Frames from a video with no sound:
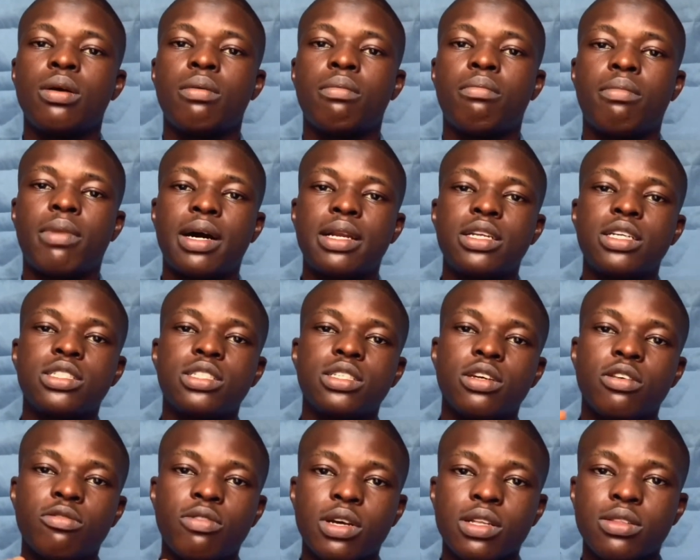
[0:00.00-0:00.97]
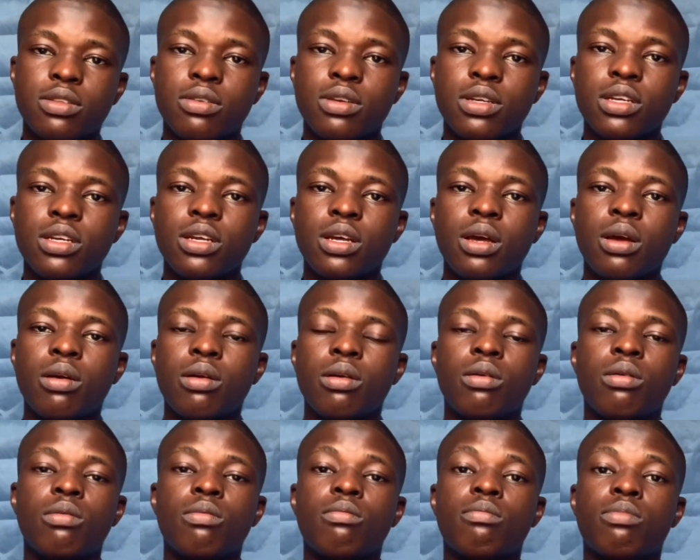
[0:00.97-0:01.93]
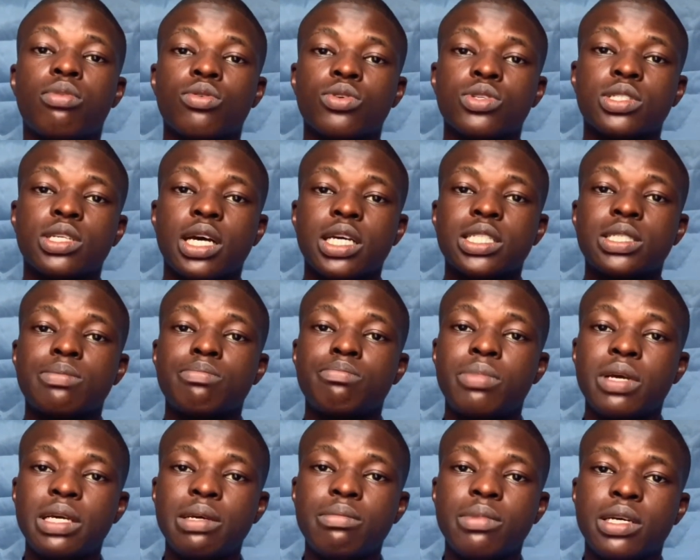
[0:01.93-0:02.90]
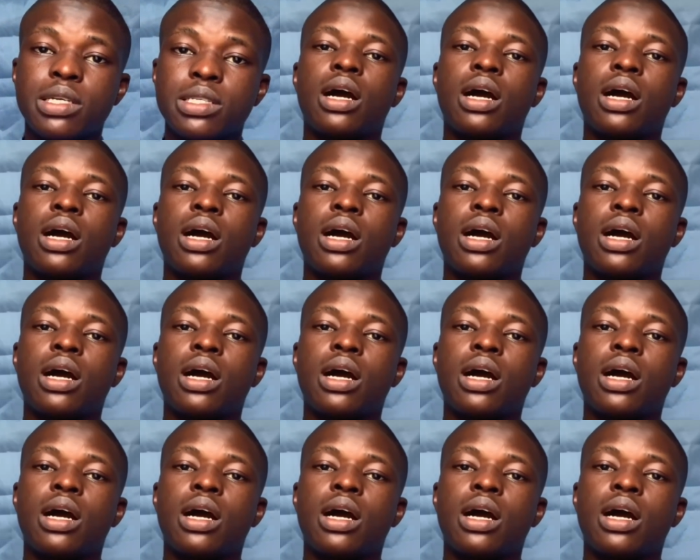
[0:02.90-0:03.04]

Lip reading: manage inventory, process payment,